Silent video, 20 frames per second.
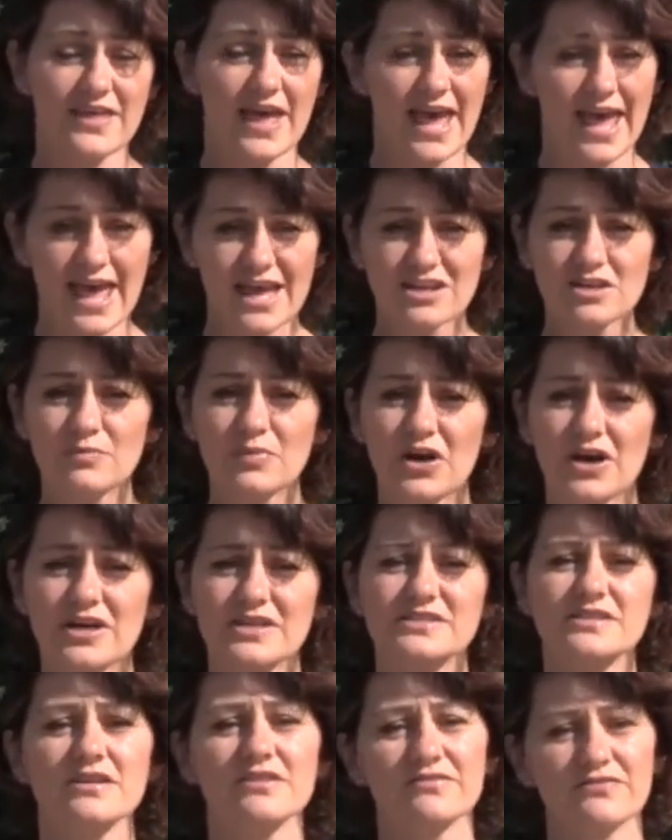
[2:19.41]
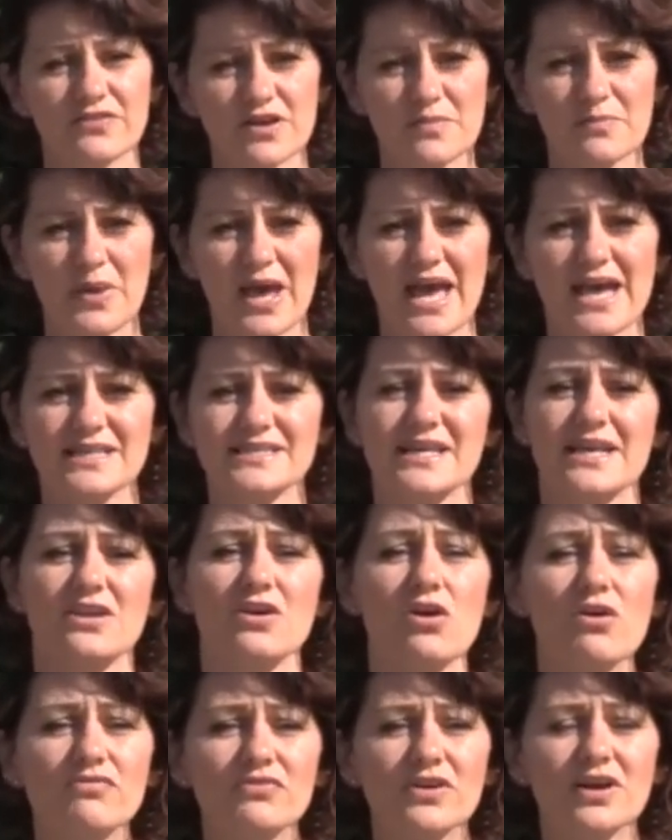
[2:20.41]
The handlebars, foot pegs, and
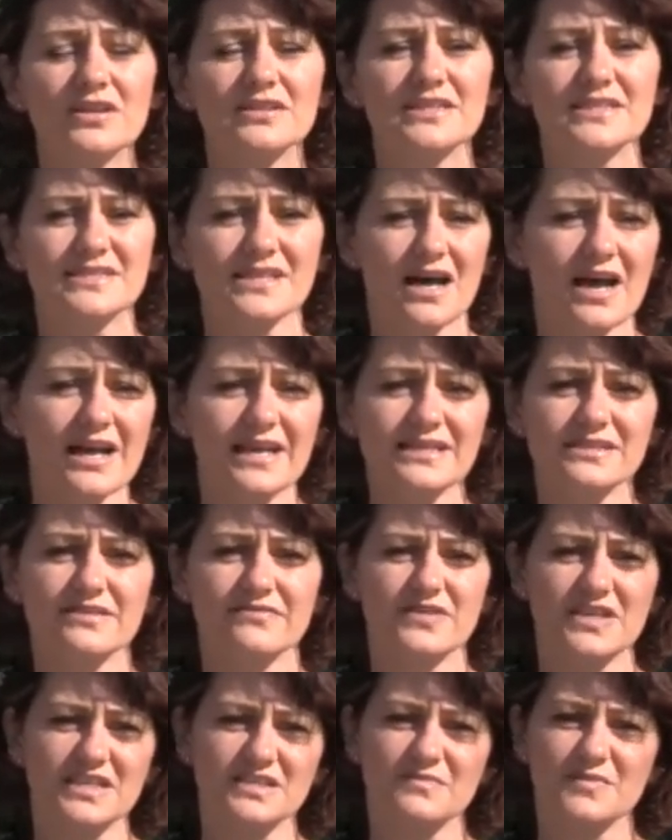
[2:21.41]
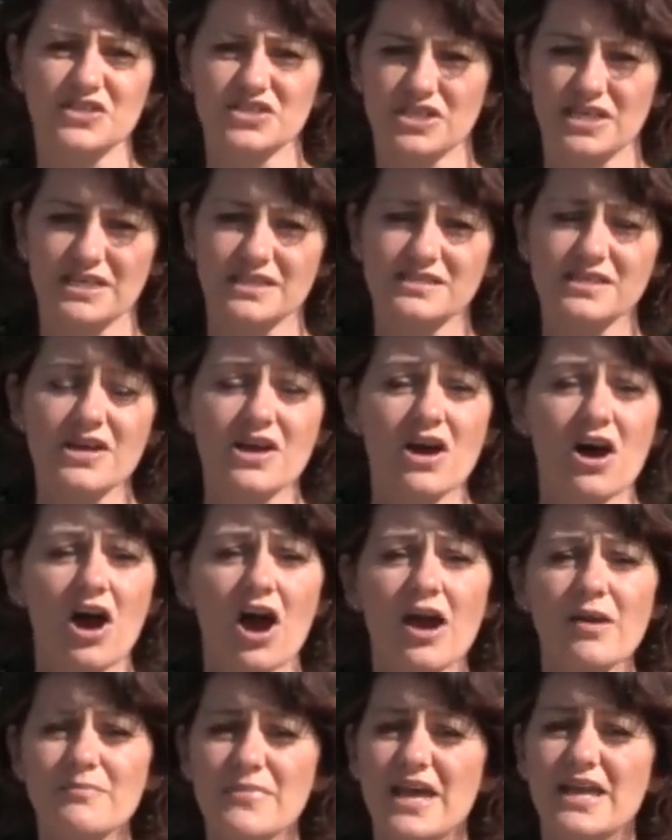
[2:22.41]
overall designs of these machines
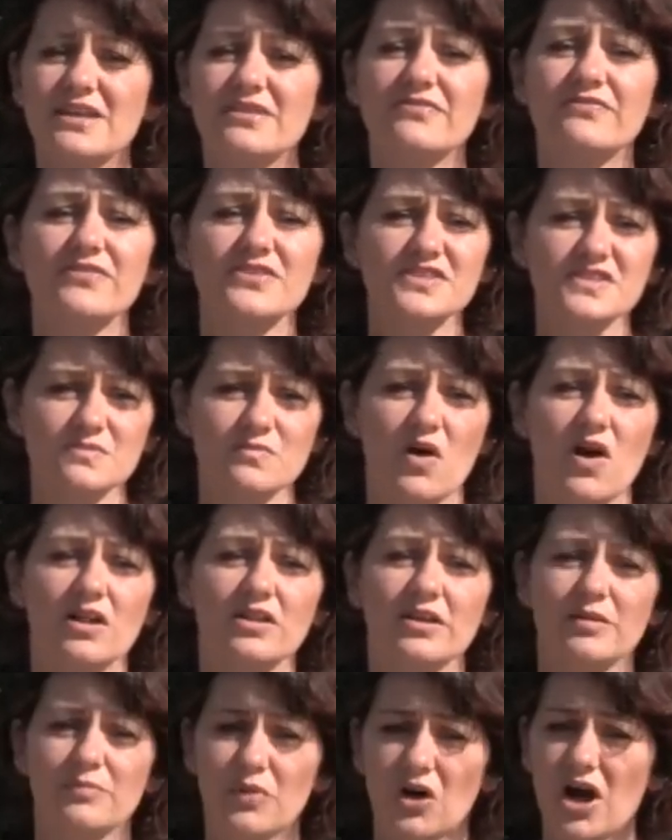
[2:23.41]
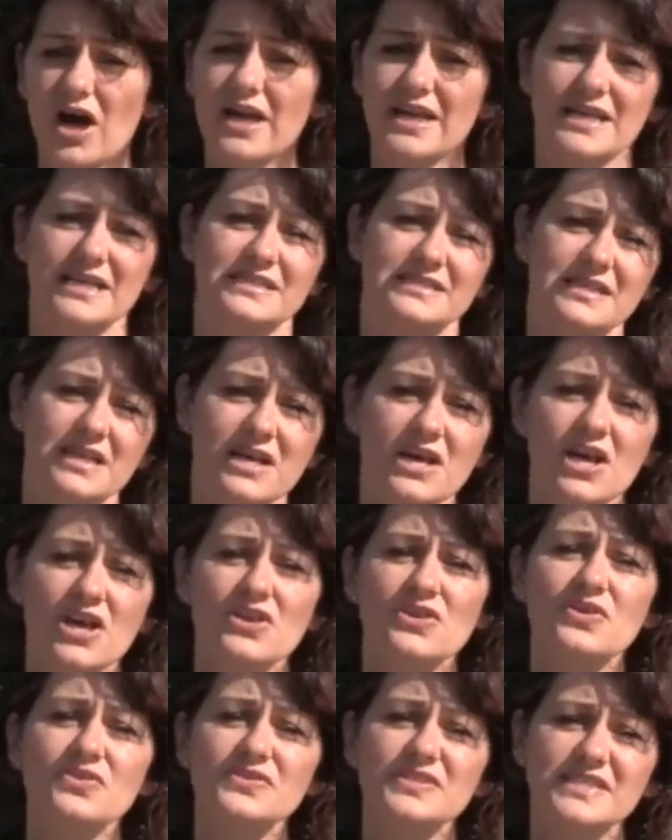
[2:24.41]
are meant for smaller bodies.
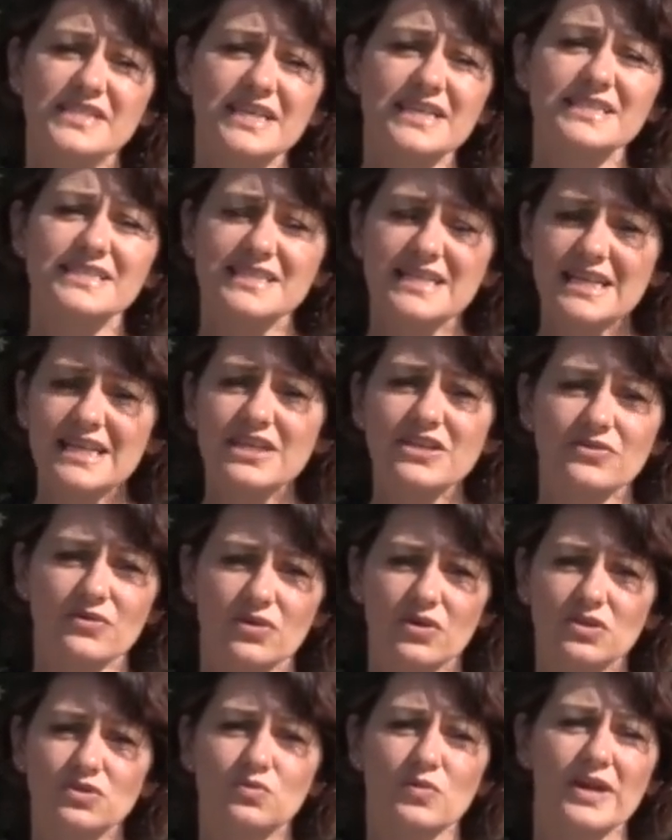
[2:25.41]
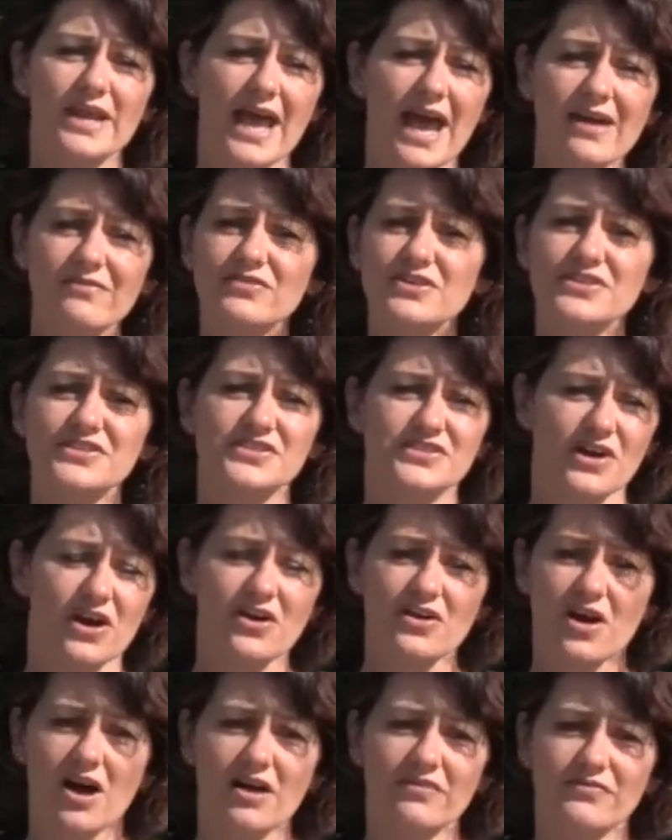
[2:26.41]
No 16-year-old would ever
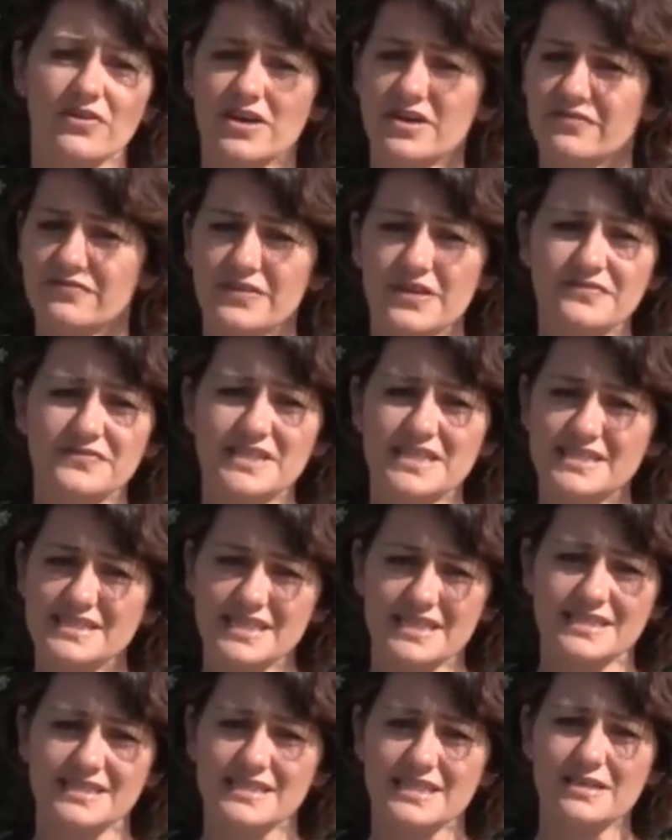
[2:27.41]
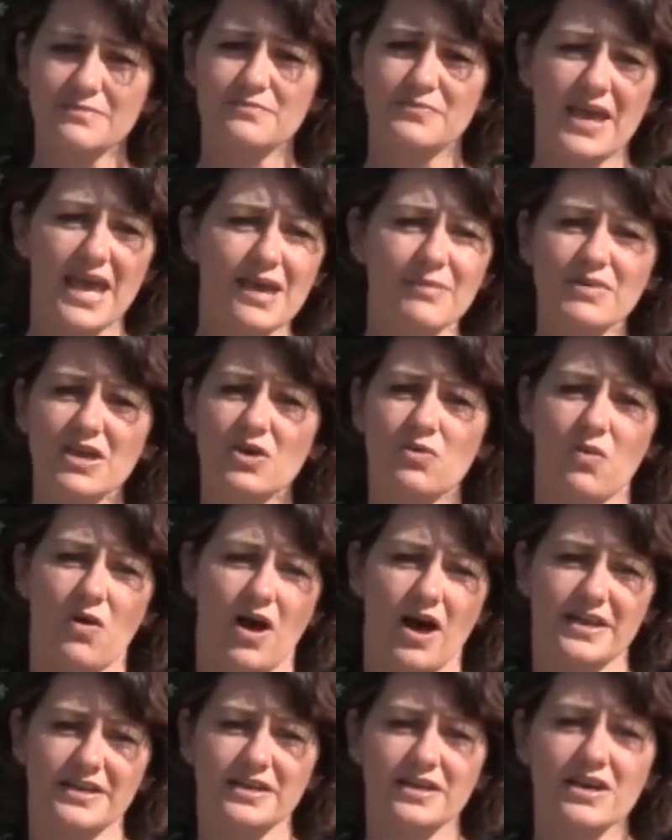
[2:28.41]
start off on a 50cc baby
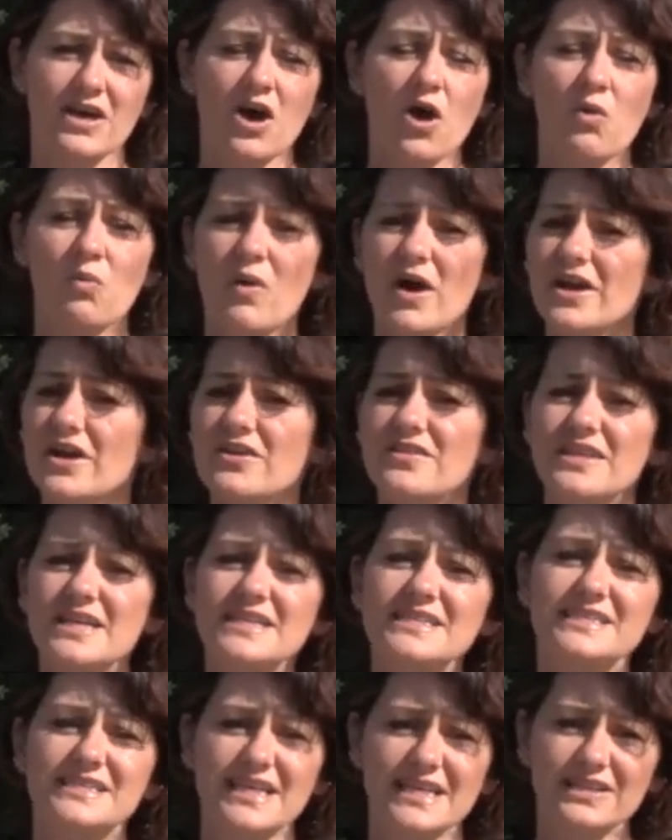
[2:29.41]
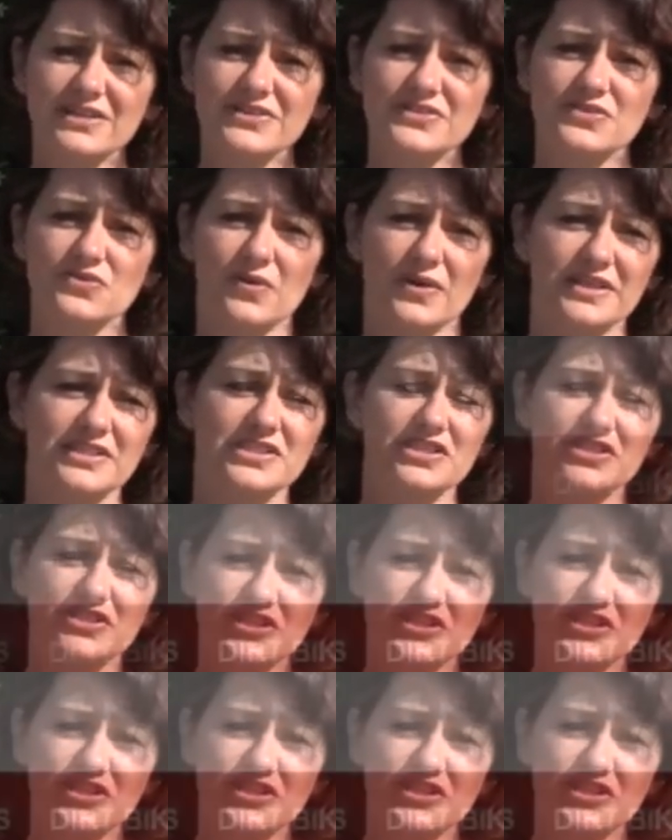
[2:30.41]
quad. What are these dealers going to